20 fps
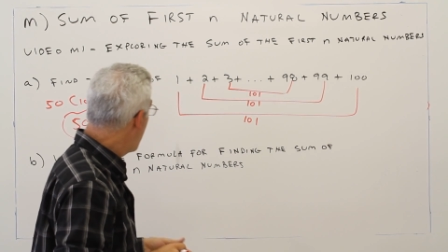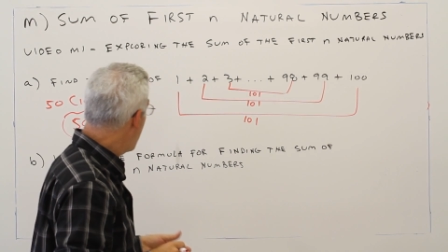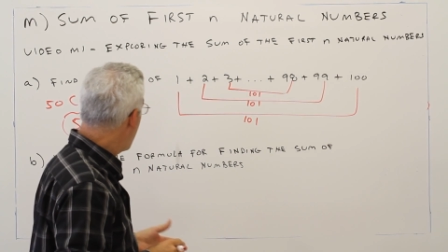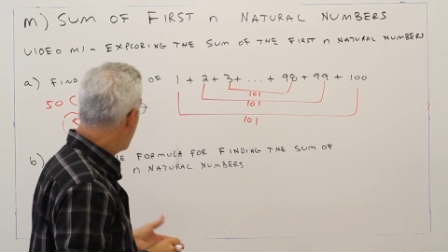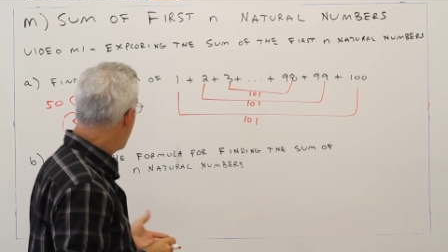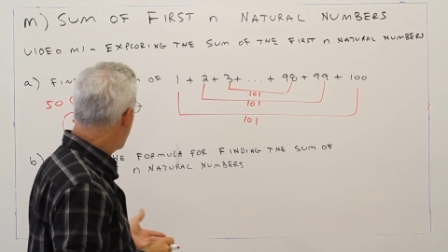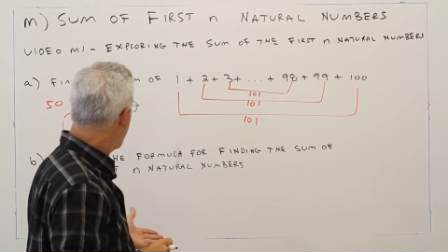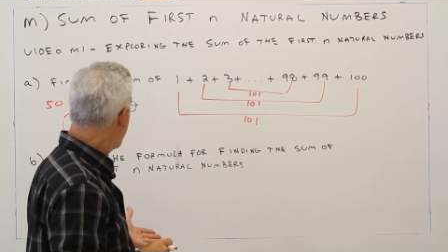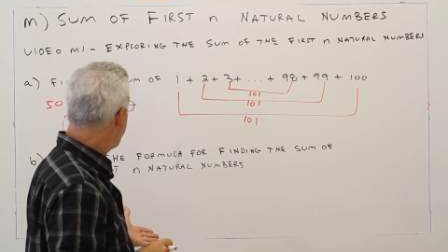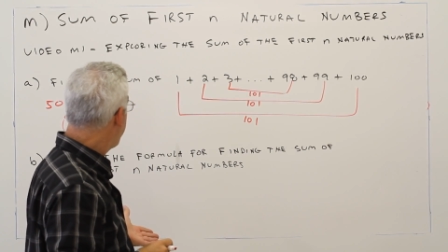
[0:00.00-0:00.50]

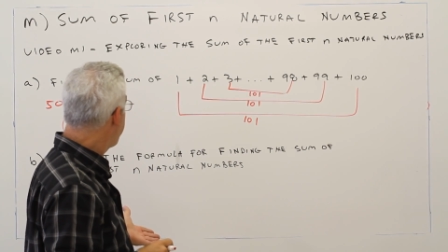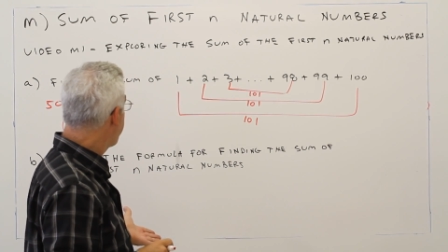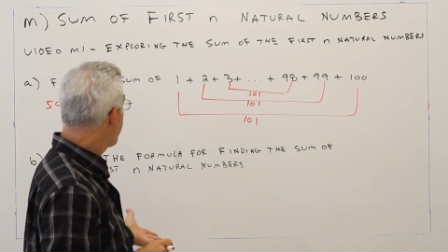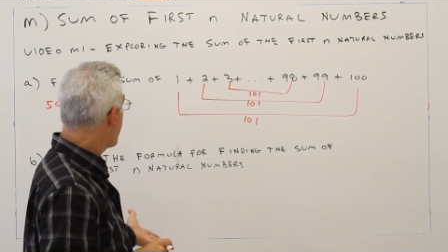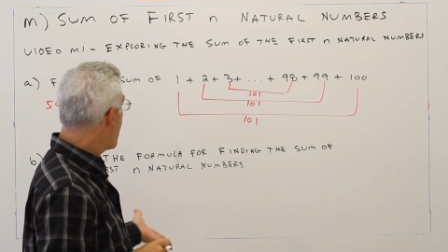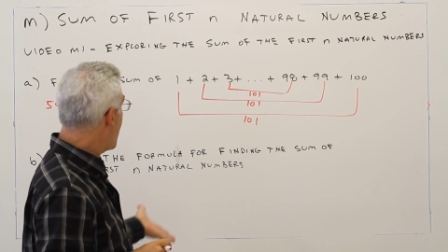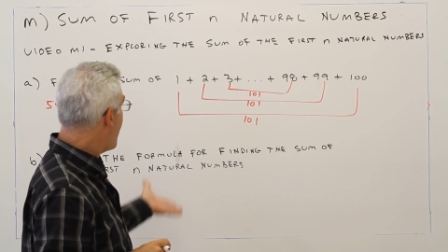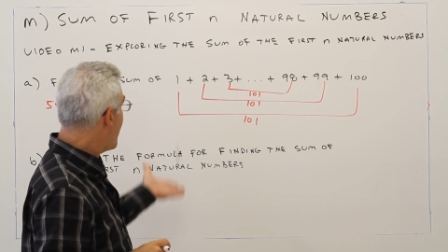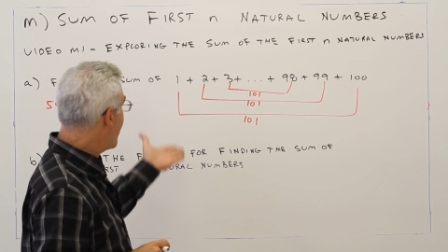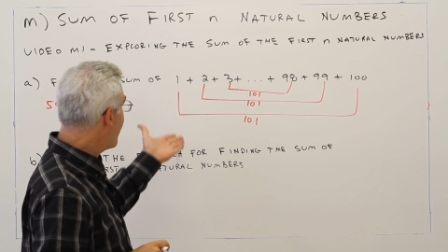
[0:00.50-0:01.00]
Um,
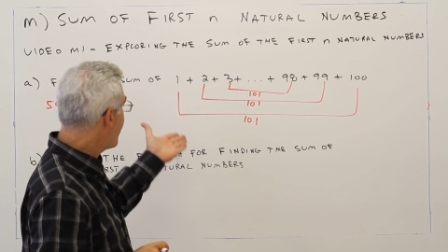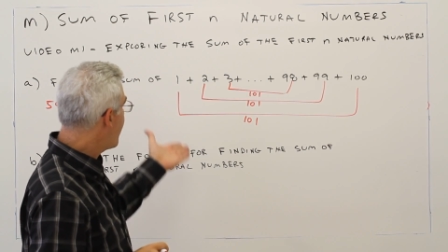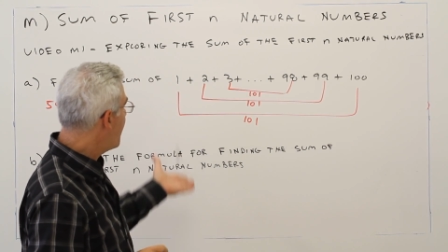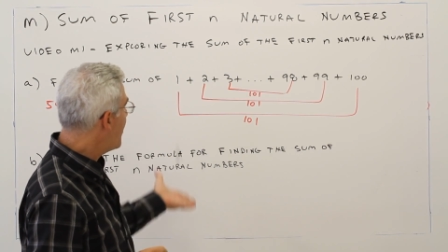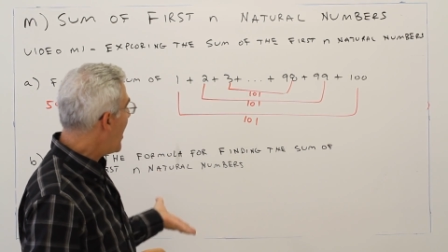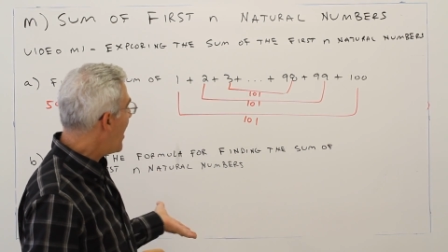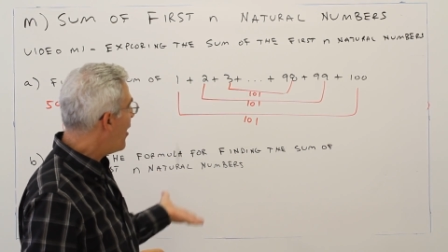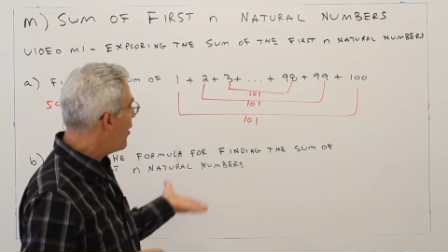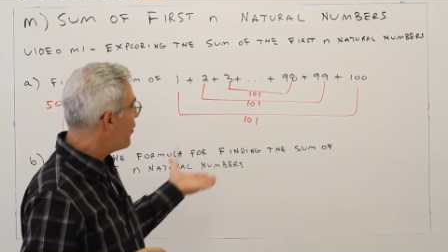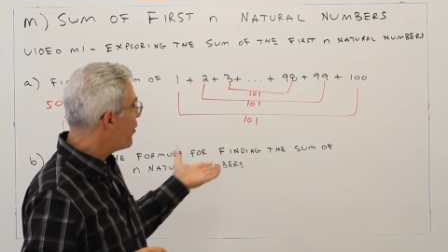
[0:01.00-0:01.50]
all right, so
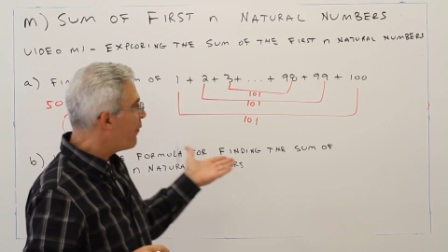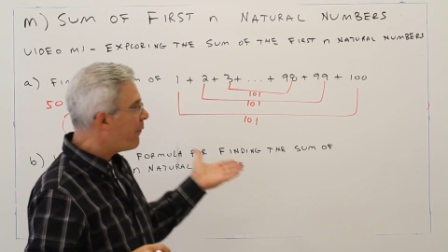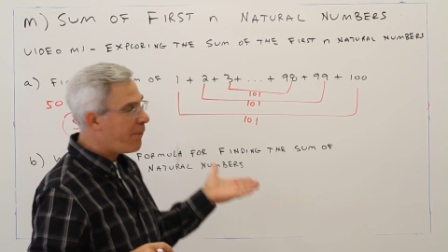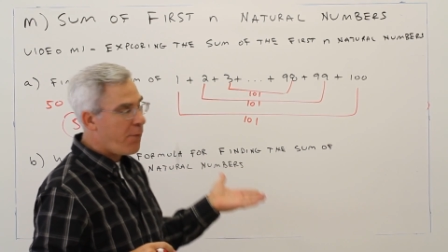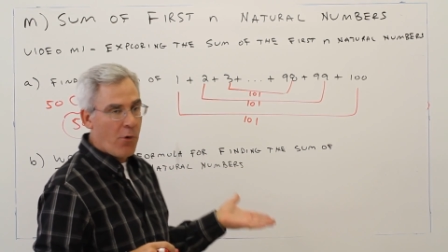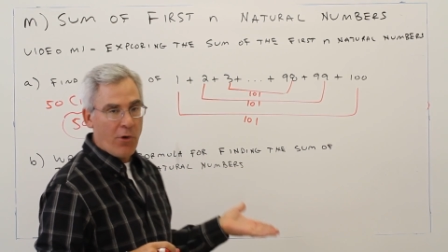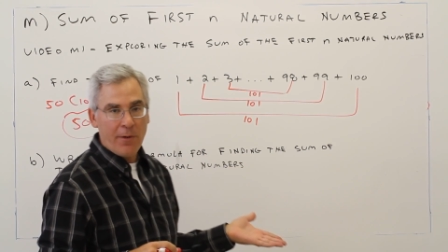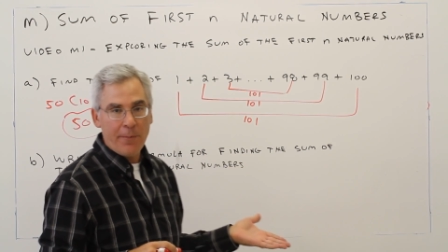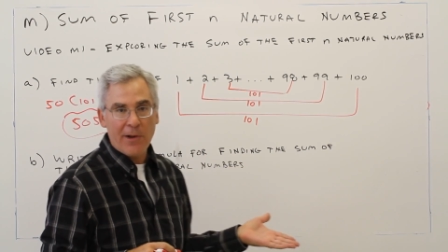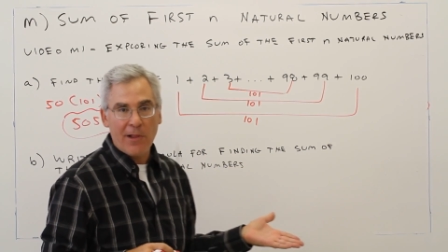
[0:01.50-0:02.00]
now the
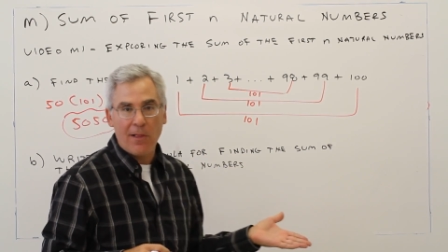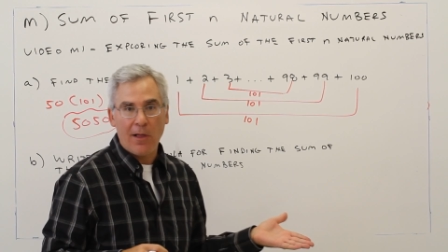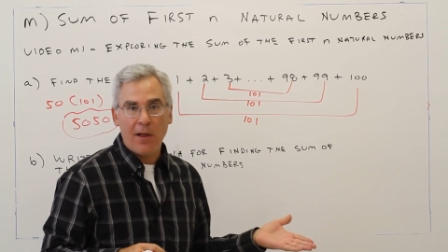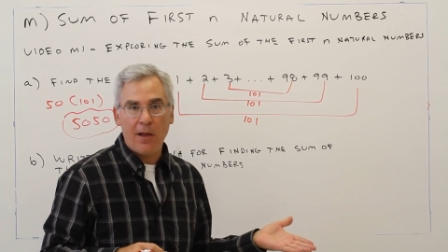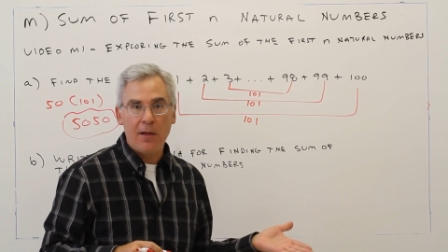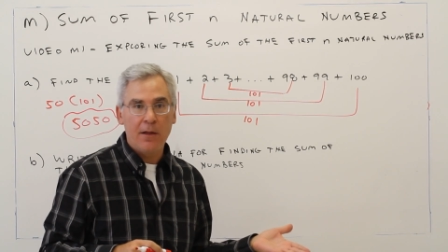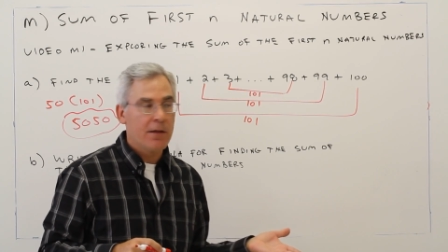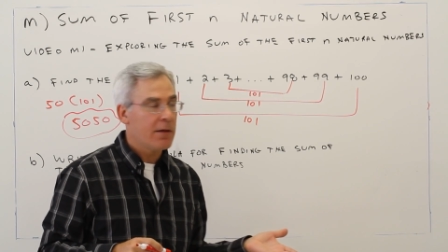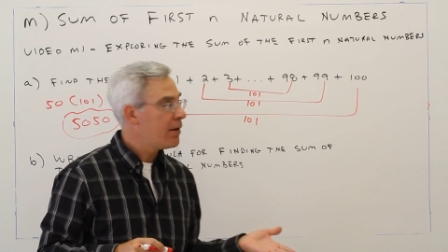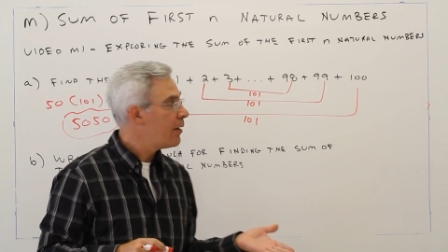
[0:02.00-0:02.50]

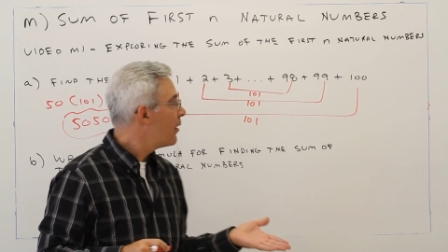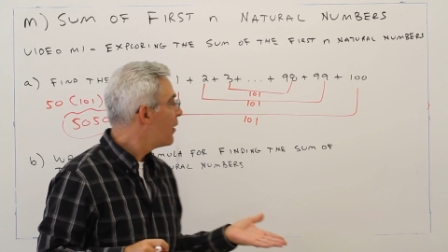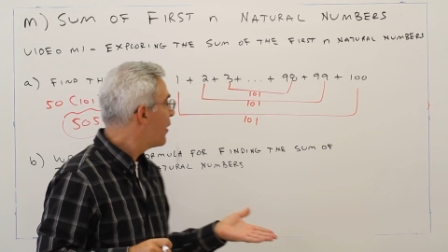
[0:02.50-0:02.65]
formula